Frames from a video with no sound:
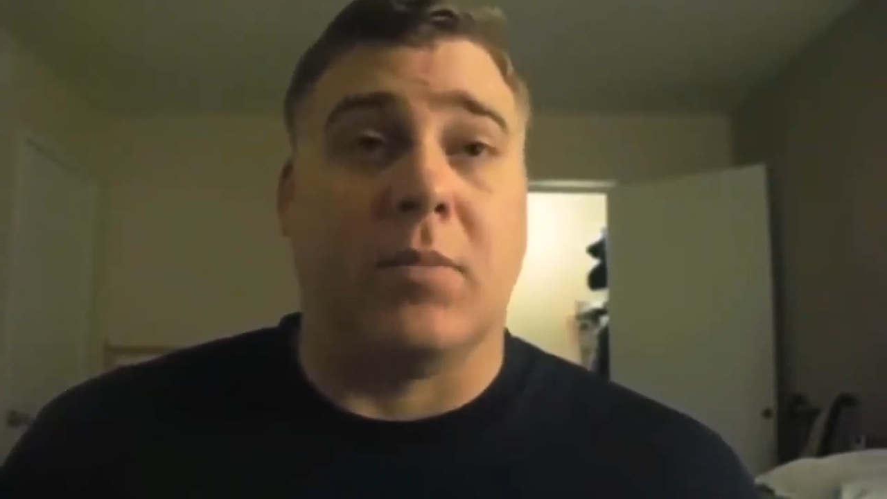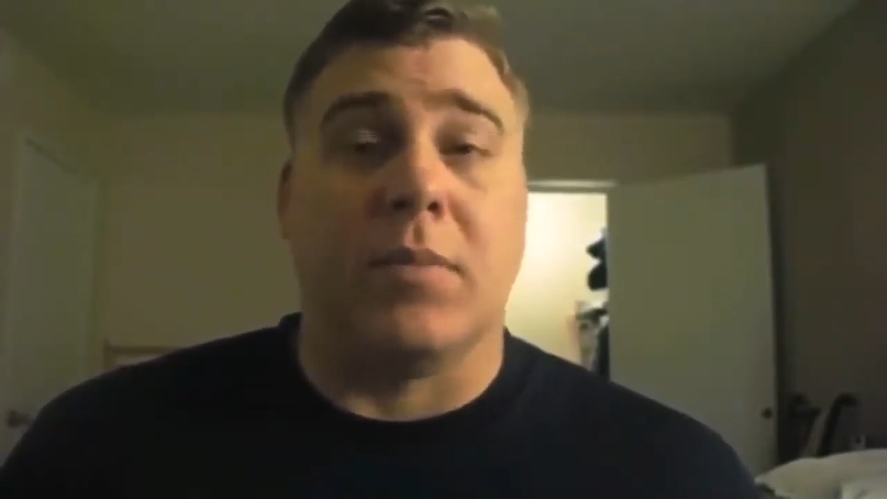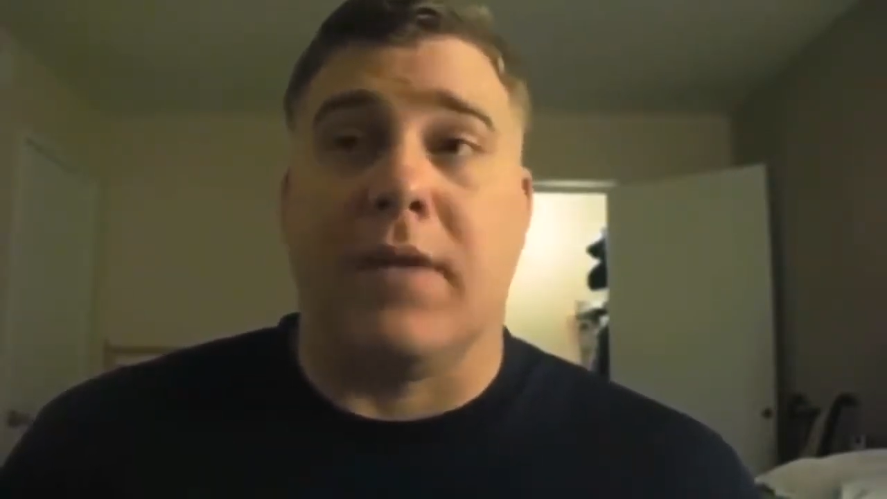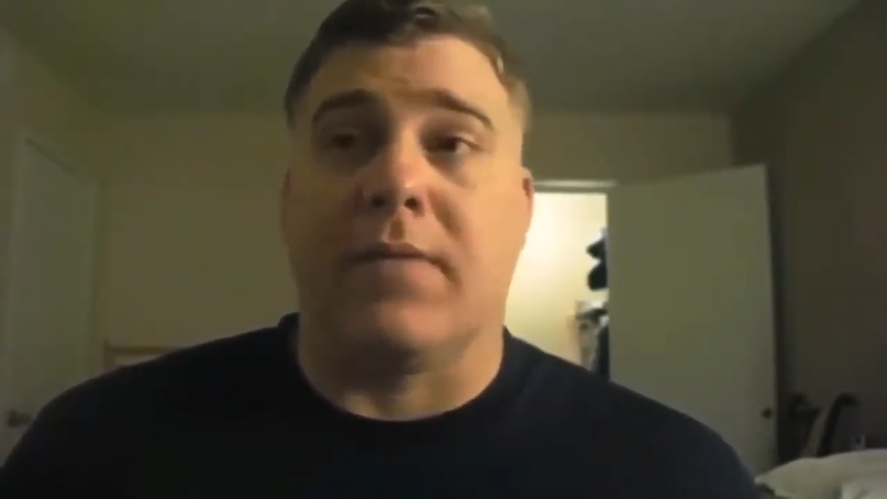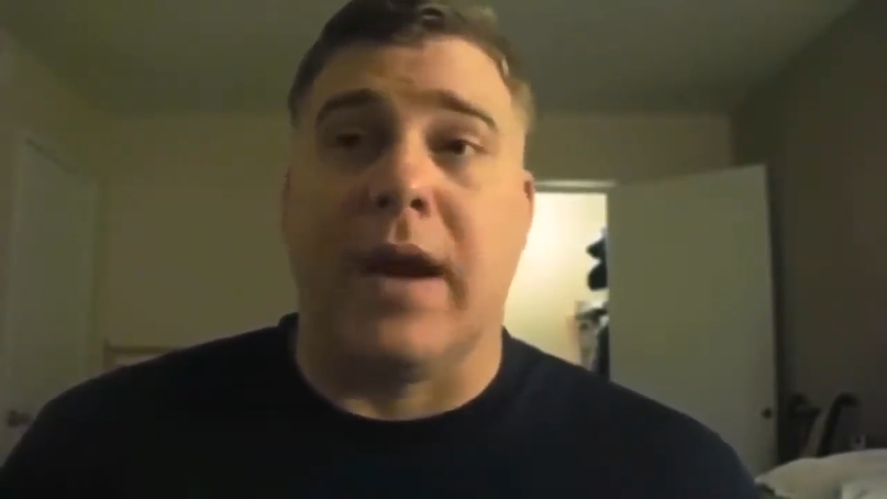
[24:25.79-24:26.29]

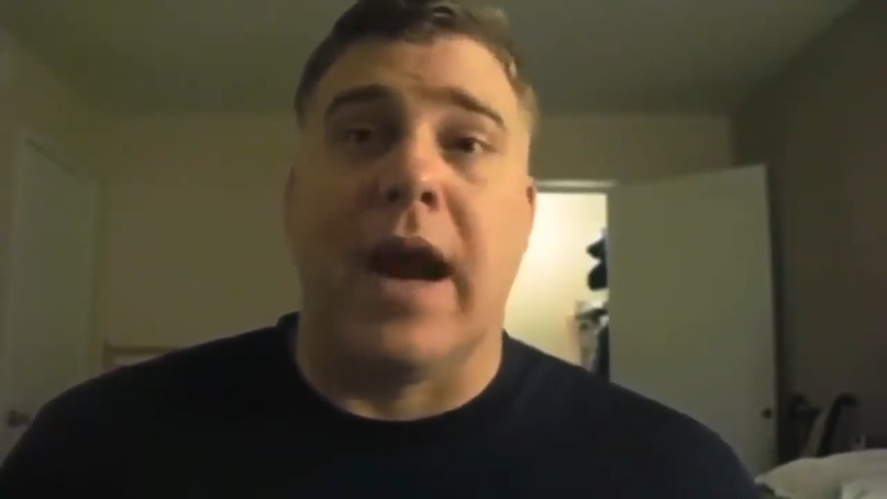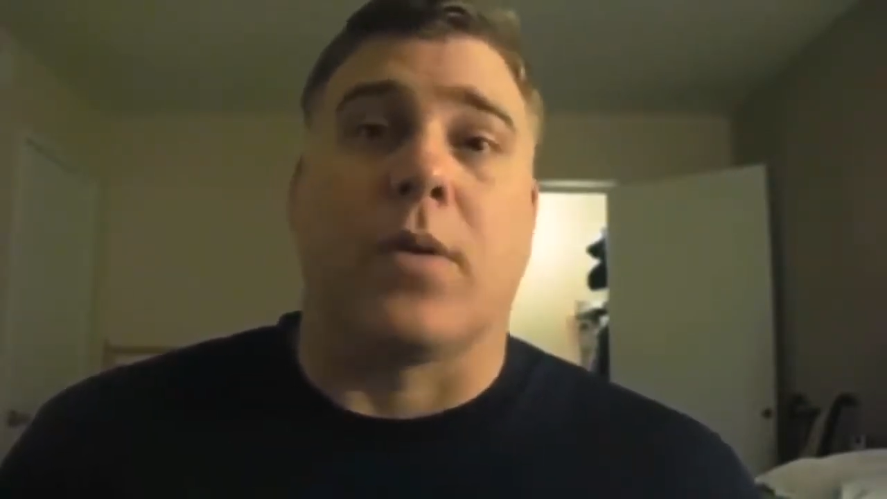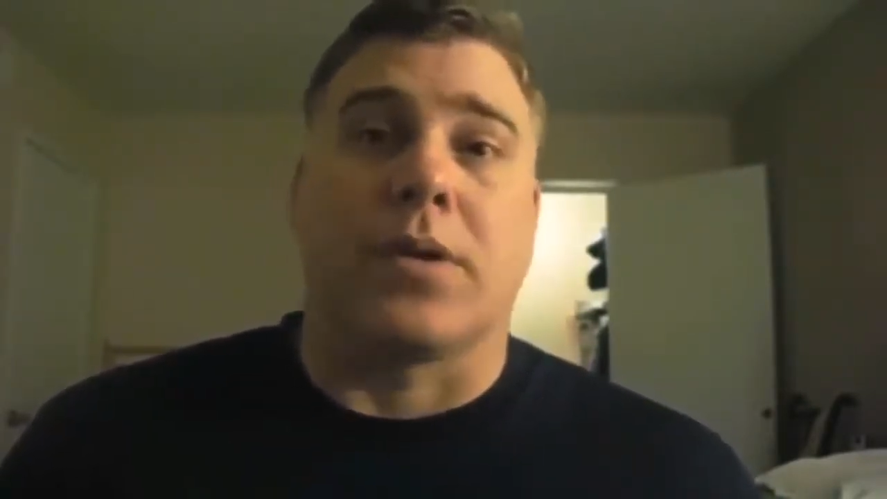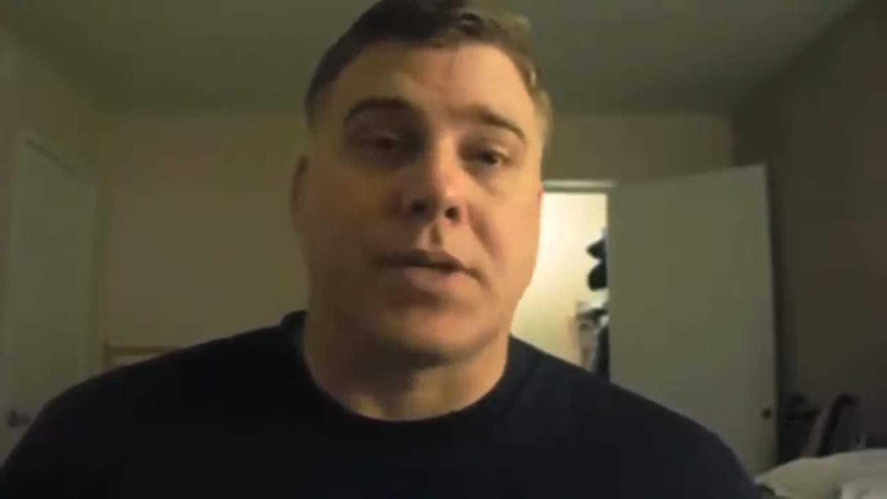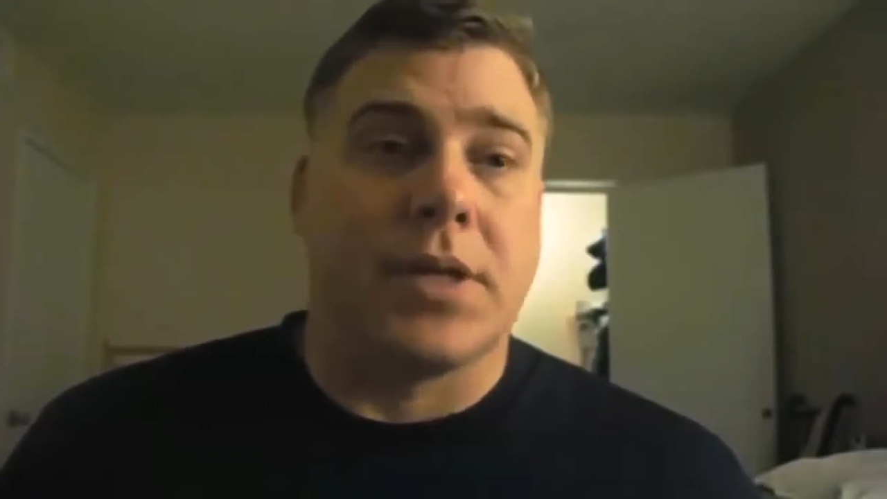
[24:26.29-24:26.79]
held me up for
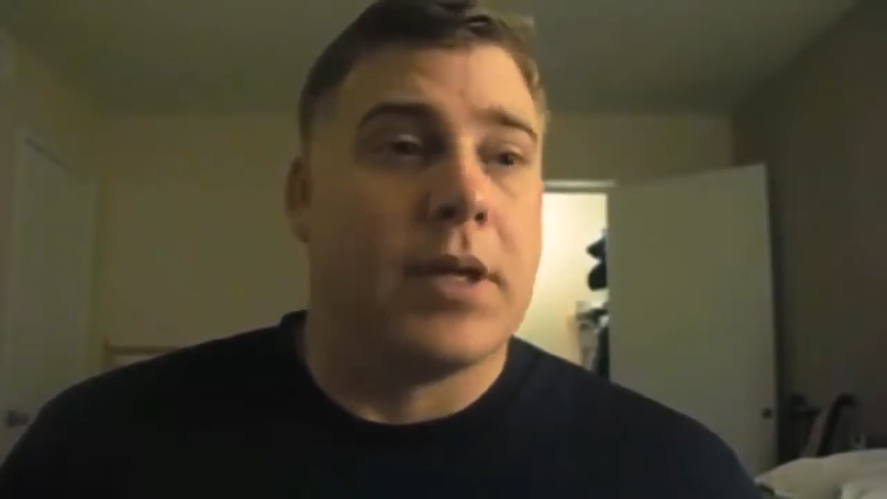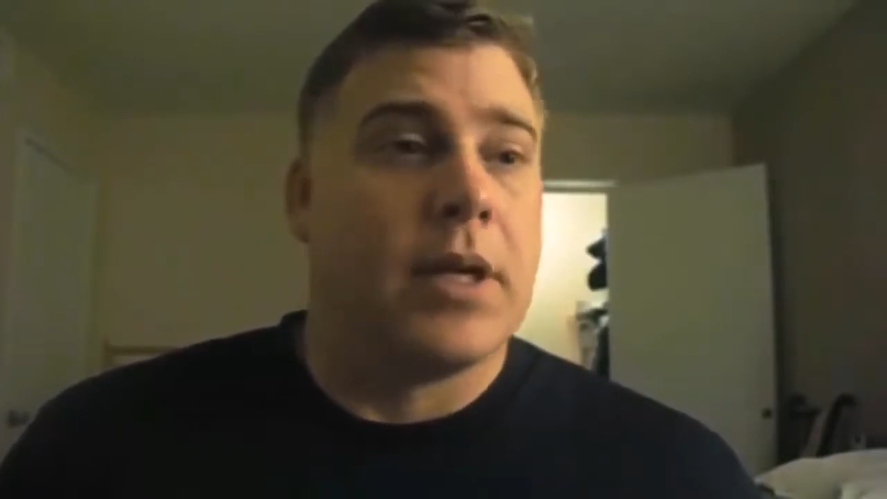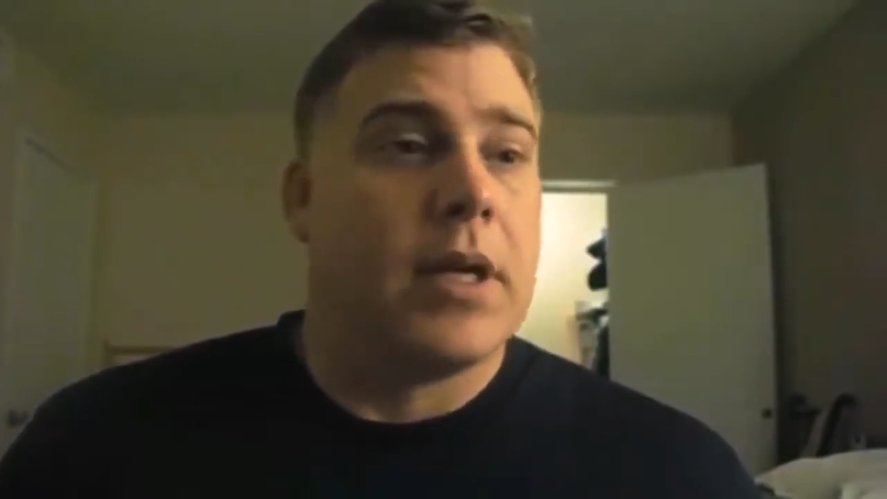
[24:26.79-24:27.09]
hours.